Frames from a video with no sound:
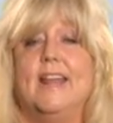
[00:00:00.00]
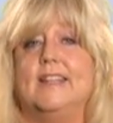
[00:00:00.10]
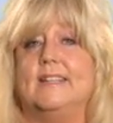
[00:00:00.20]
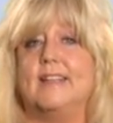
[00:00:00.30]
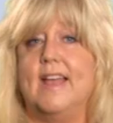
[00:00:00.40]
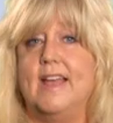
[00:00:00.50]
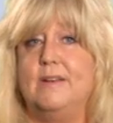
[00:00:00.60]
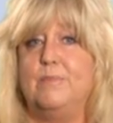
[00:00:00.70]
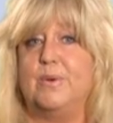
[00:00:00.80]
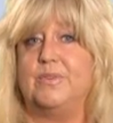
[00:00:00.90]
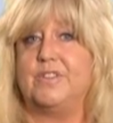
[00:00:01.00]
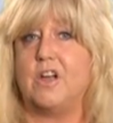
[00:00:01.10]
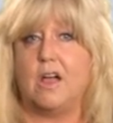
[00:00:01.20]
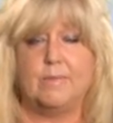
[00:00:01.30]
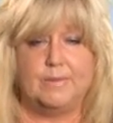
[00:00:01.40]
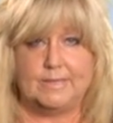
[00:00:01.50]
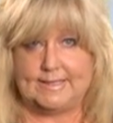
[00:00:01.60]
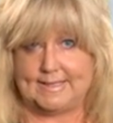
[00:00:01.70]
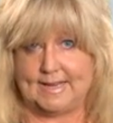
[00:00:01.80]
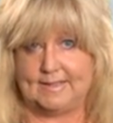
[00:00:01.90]
The 10 most common
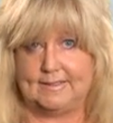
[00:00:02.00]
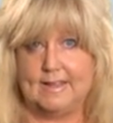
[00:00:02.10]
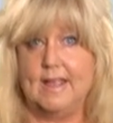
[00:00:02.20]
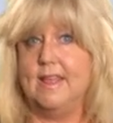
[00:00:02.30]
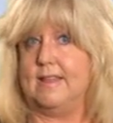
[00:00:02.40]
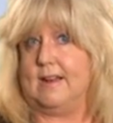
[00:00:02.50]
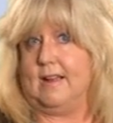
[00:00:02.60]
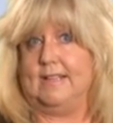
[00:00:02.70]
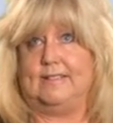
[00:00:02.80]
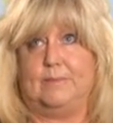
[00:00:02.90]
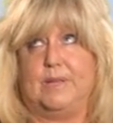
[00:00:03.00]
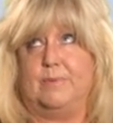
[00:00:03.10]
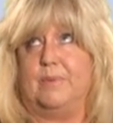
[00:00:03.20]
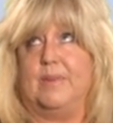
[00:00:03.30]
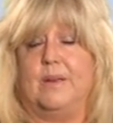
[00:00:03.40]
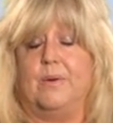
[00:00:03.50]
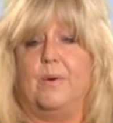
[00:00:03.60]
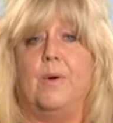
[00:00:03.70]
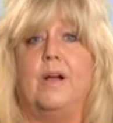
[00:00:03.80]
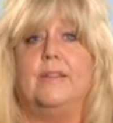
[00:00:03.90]
mistakes that I see people make
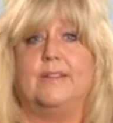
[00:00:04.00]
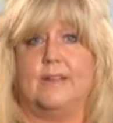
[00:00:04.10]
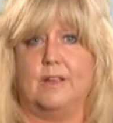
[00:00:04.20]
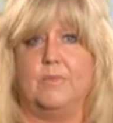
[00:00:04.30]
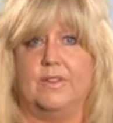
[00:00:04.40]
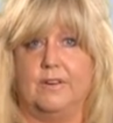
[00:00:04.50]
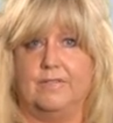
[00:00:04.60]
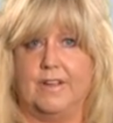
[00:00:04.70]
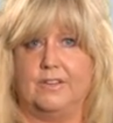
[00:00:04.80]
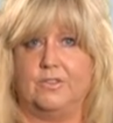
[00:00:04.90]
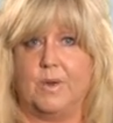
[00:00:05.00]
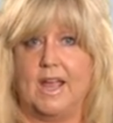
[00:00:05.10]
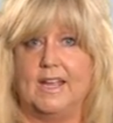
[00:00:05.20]
all the time with their Feng Shui.